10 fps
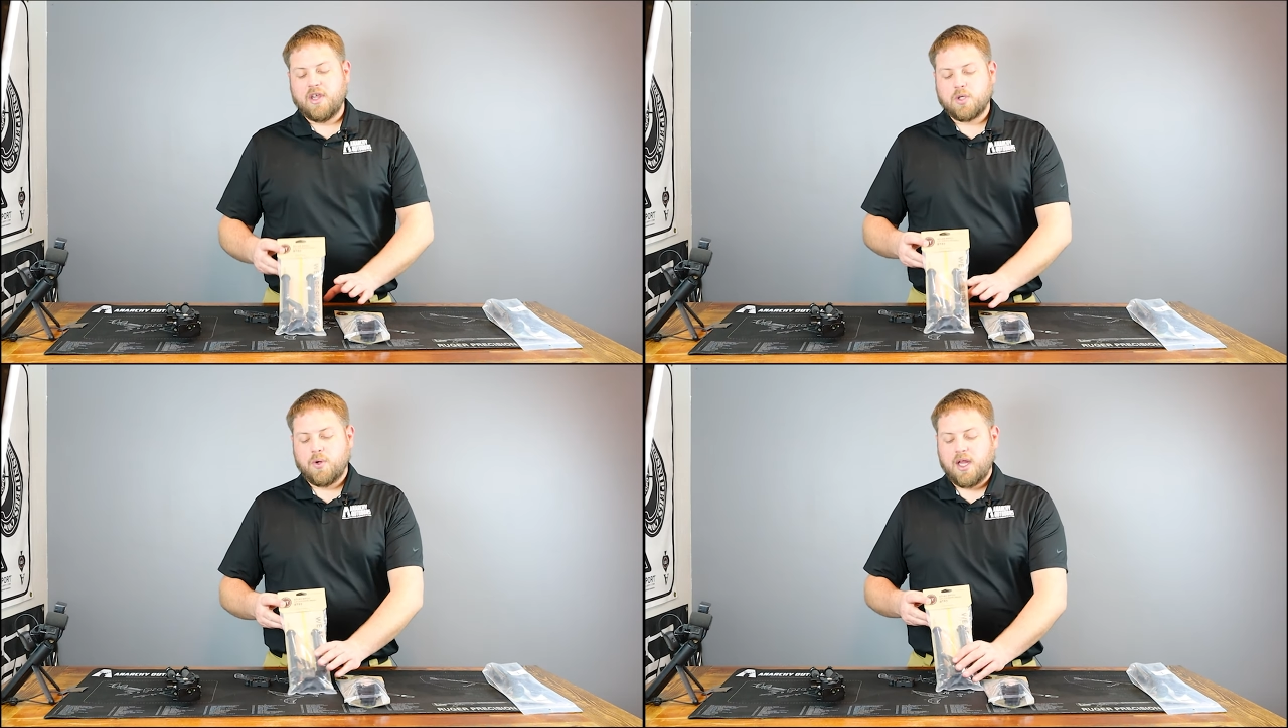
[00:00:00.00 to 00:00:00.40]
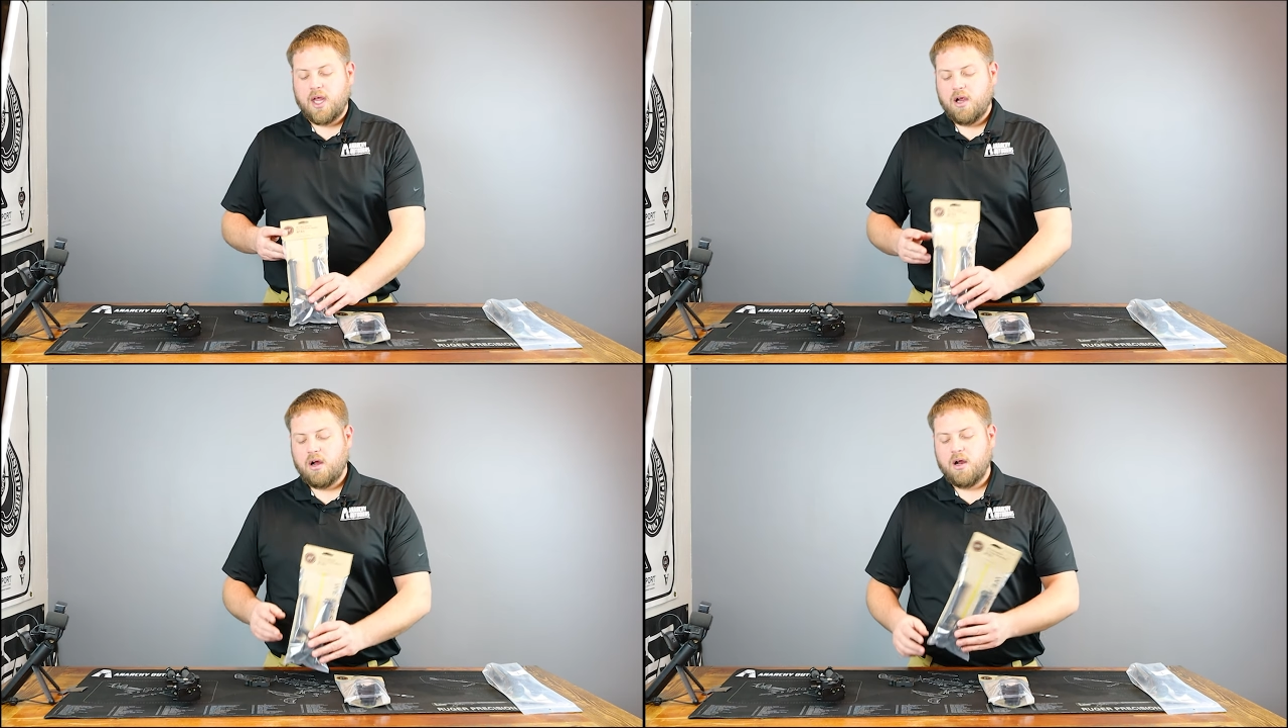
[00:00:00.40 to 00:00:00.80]
This one
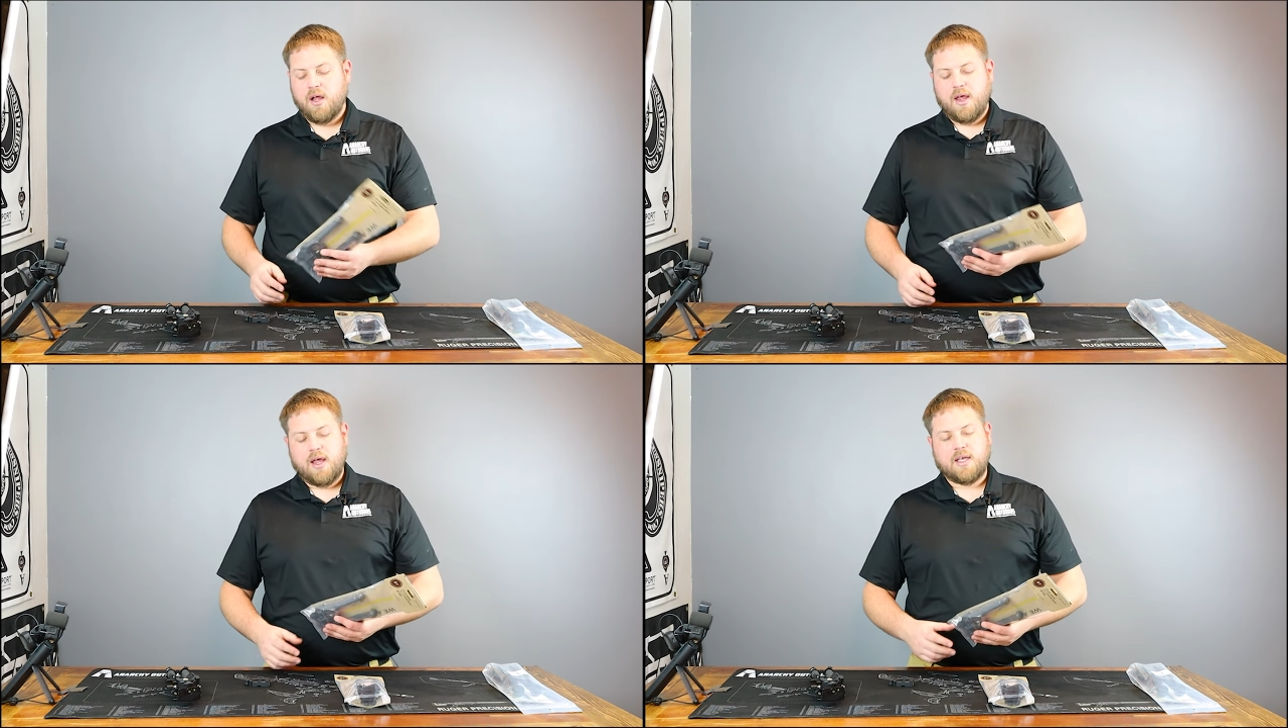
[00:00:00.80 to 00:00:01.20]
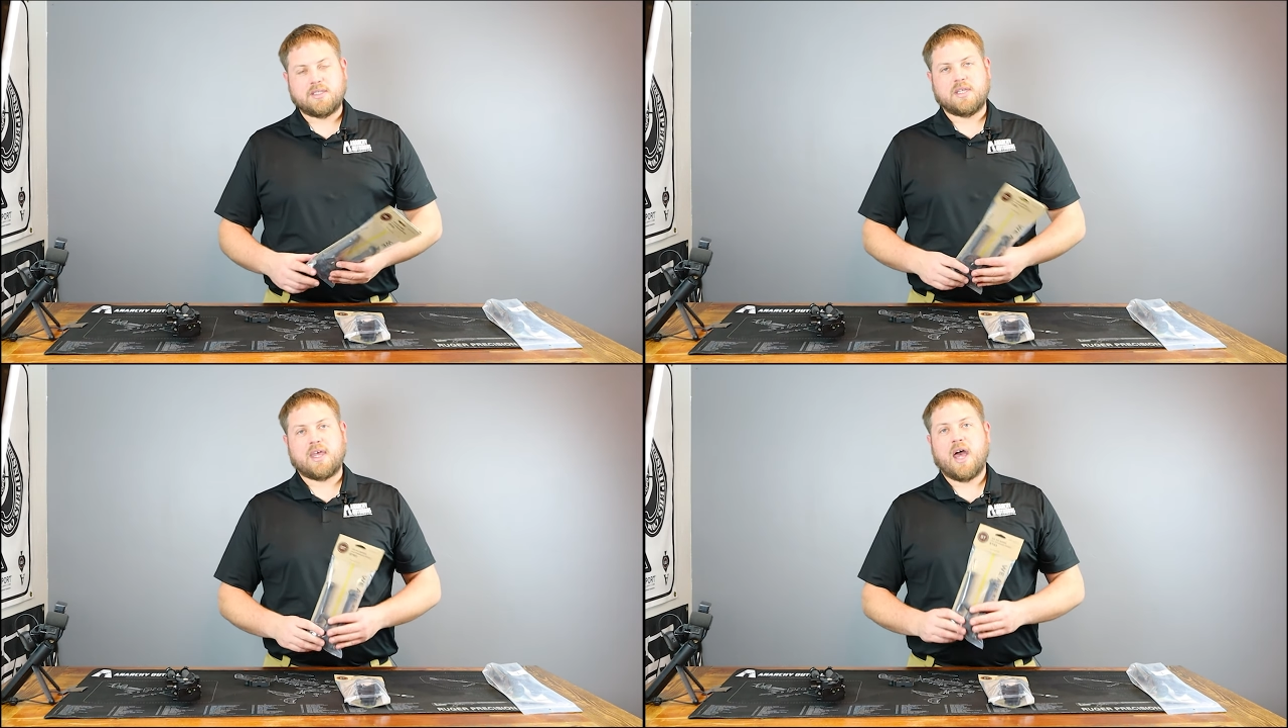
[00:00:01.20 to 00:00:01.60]
here
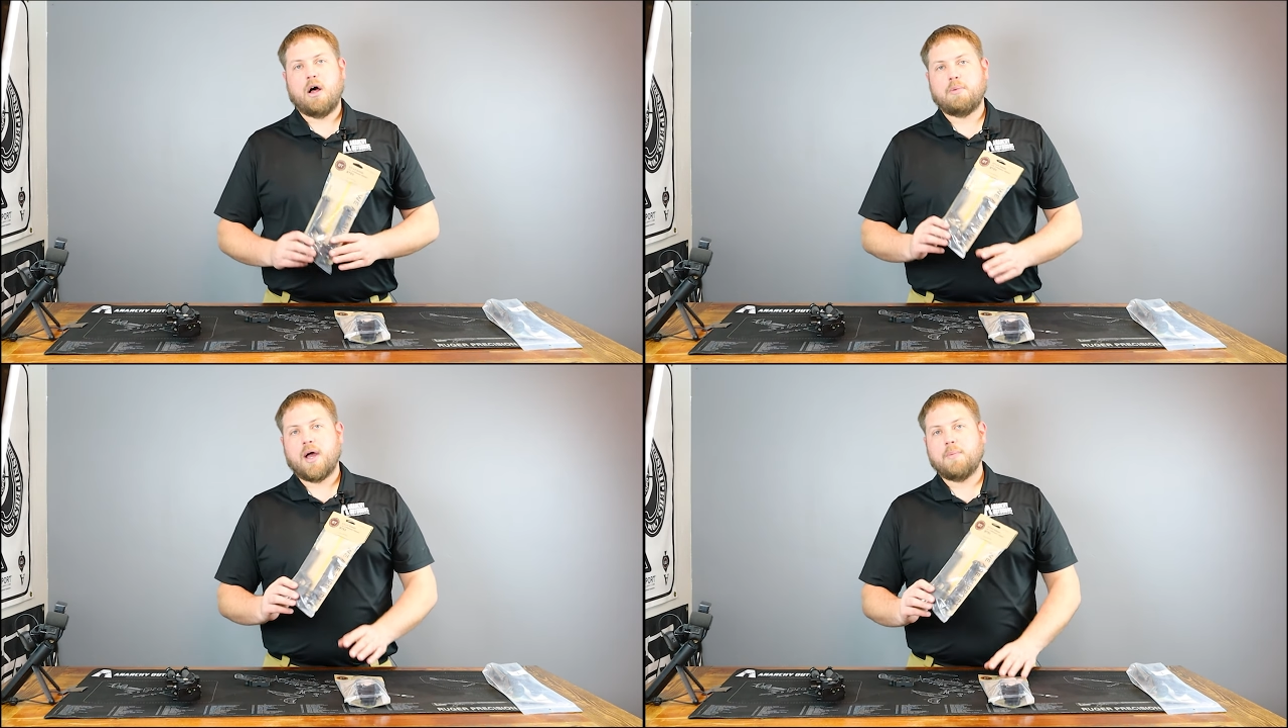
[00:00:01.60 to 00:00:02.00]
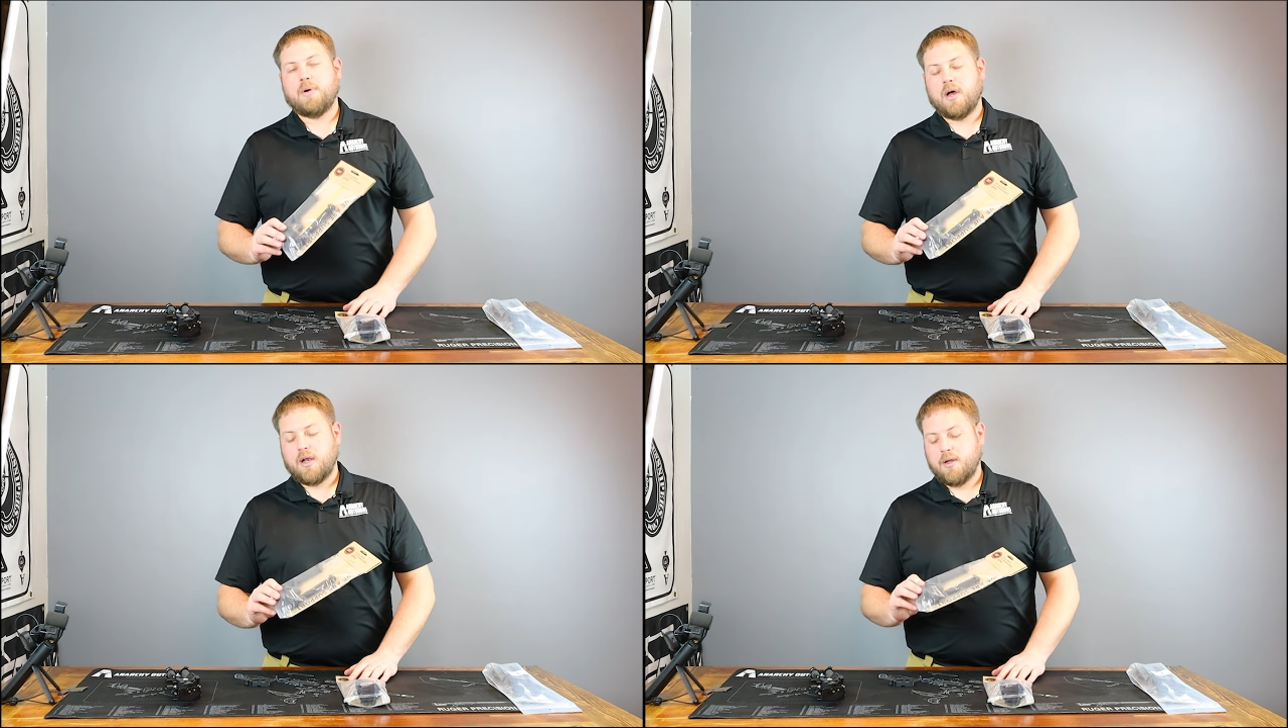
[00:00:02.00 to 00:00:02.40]
is the Cal
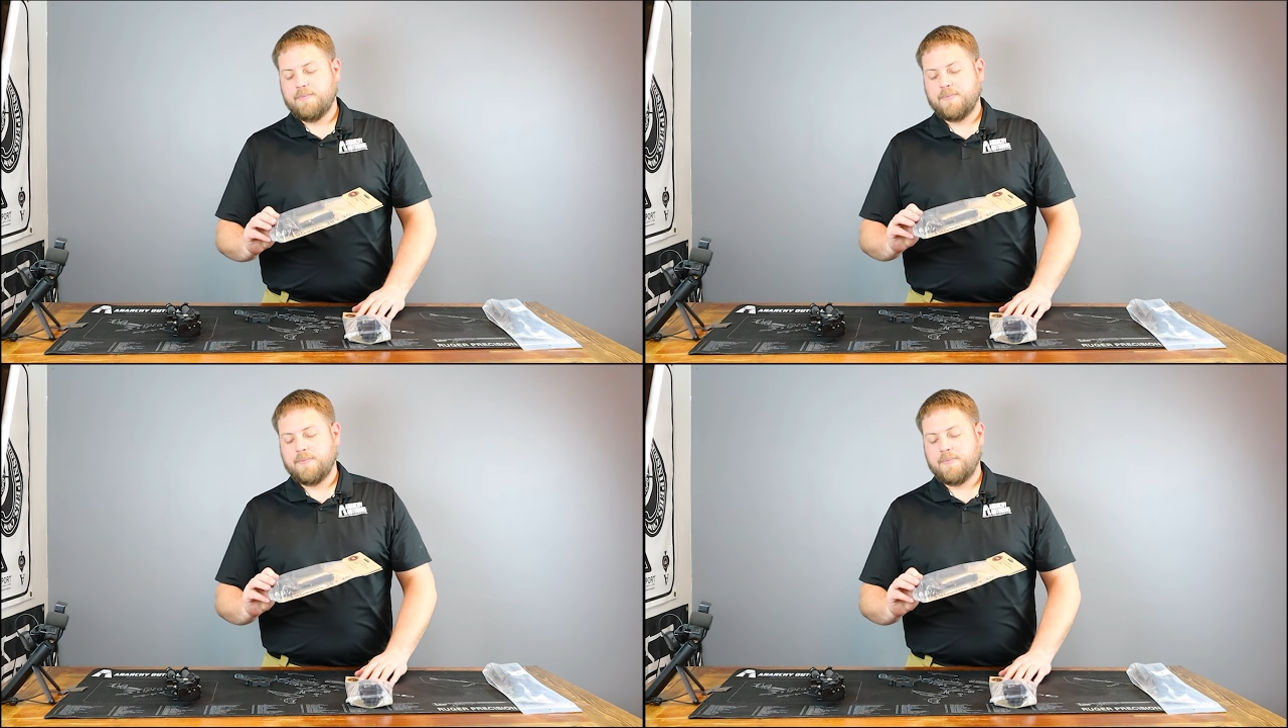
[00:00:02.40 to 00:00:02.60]
bipod.